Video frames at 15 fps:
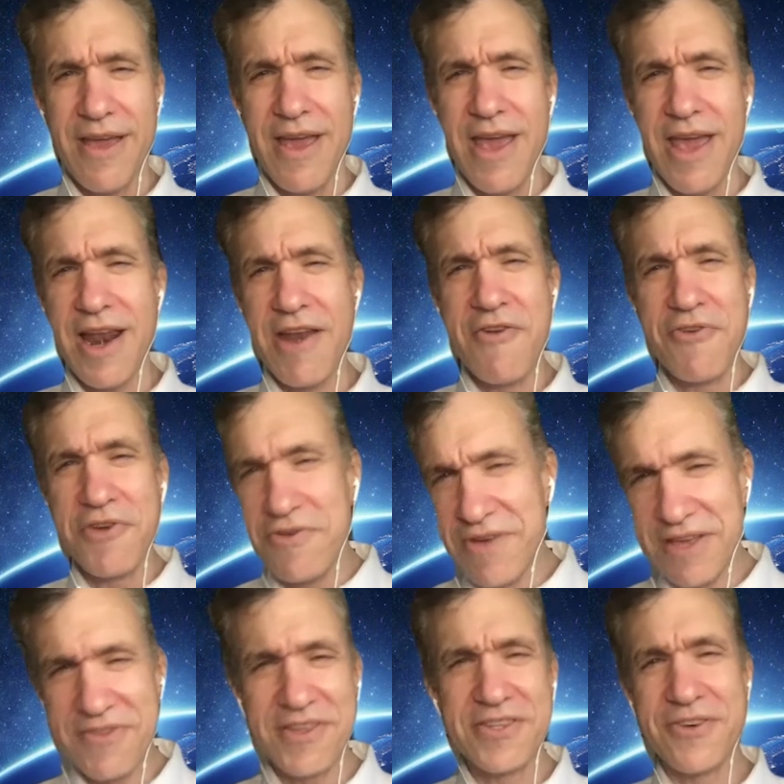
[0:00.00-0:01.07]
And I know you get
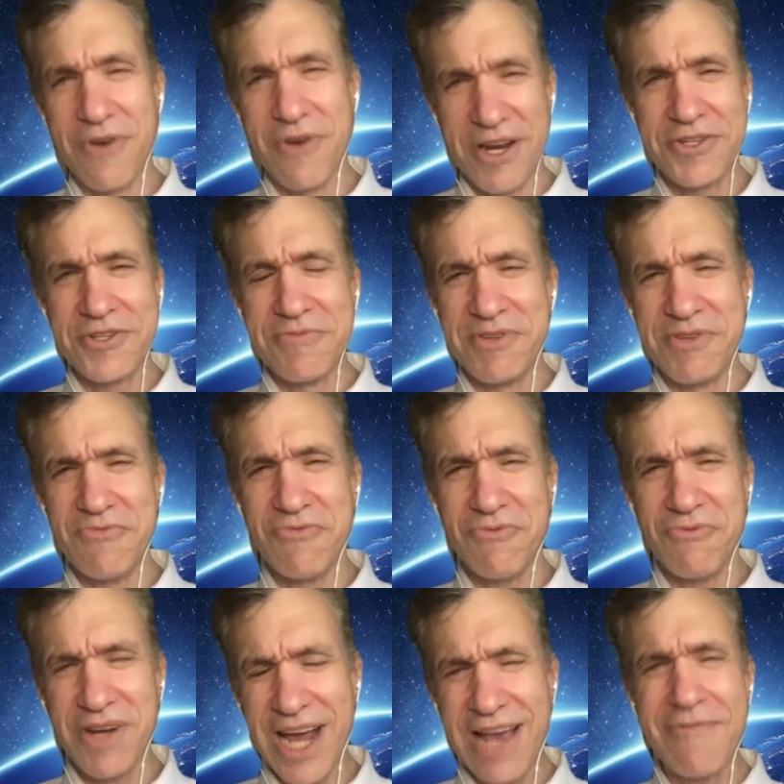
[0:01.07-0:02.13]
this question, but
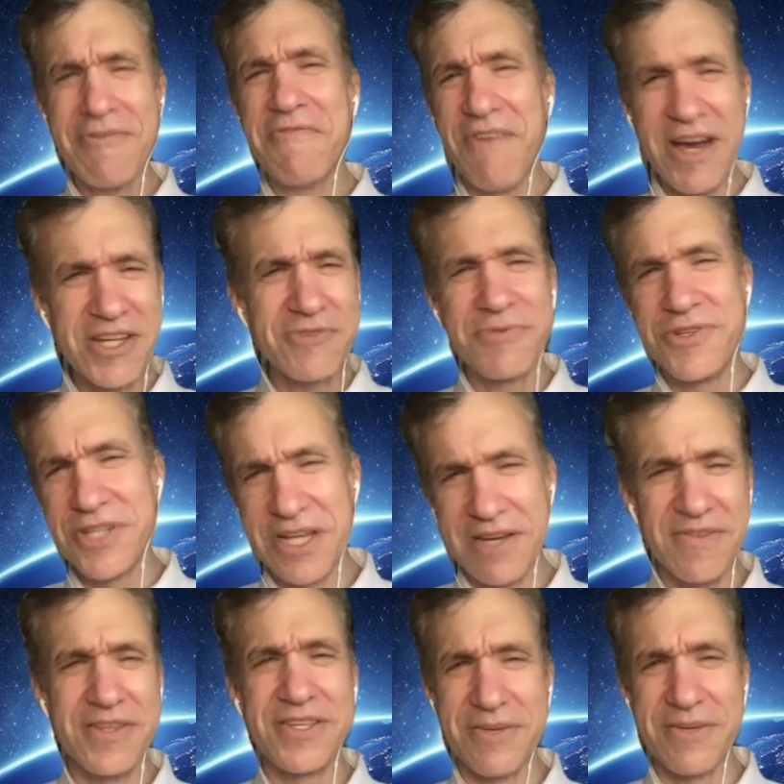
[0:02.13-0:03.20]
what kind of advice would you give
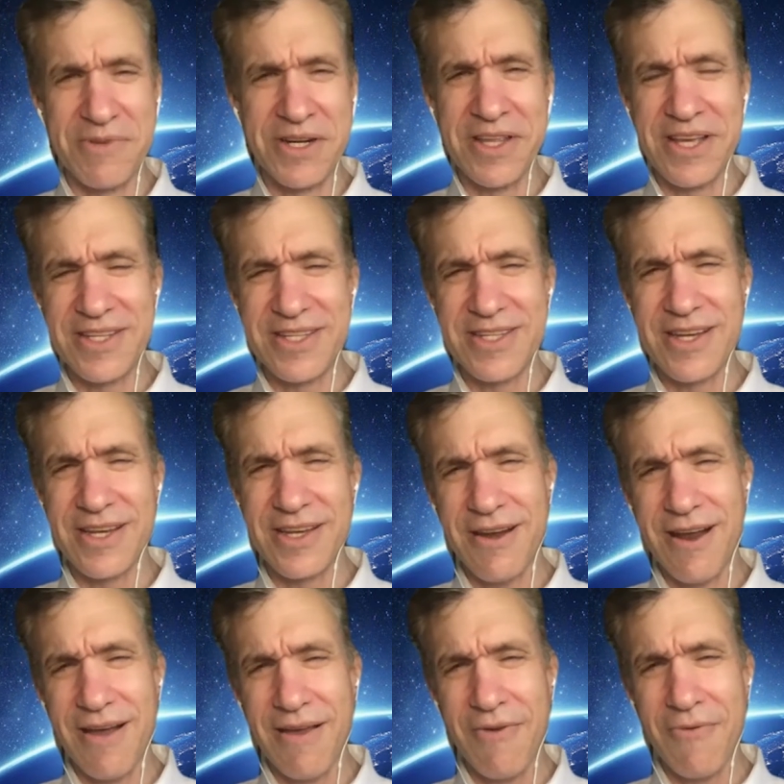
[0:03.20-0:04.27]
to somebody that's saying,
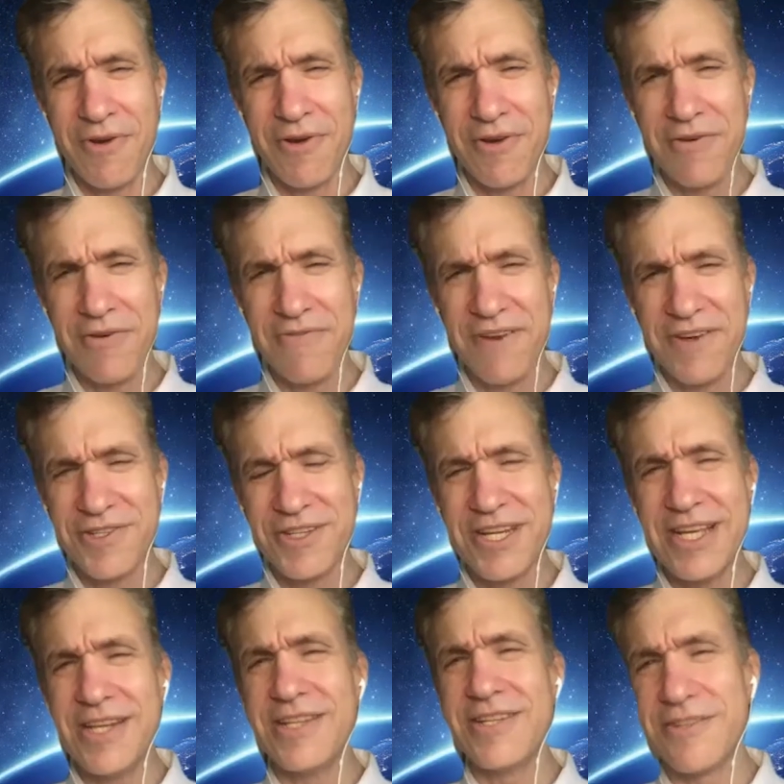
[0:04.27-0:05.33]
I wonder if I should
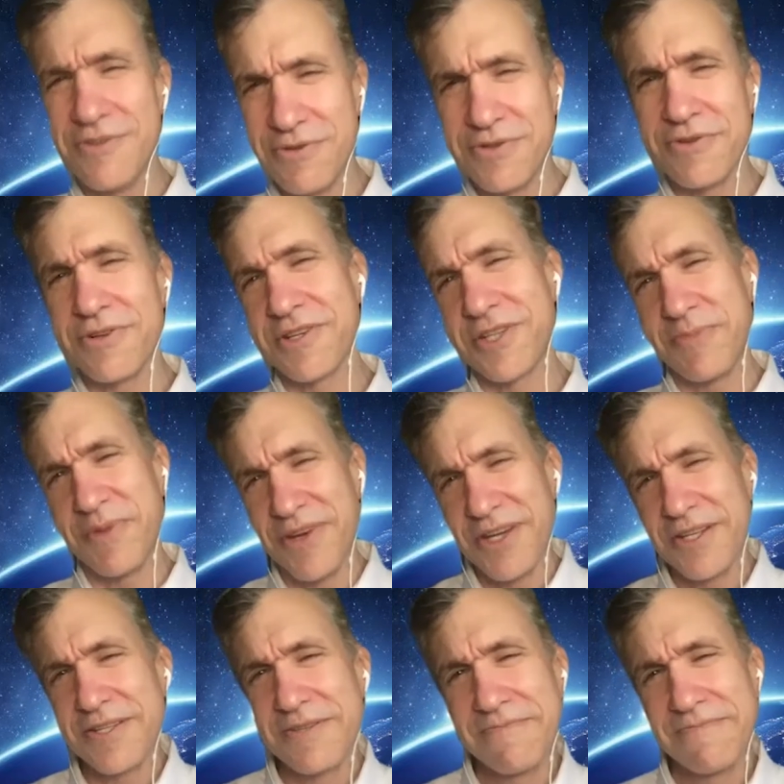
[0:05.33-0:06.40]
get into user experience?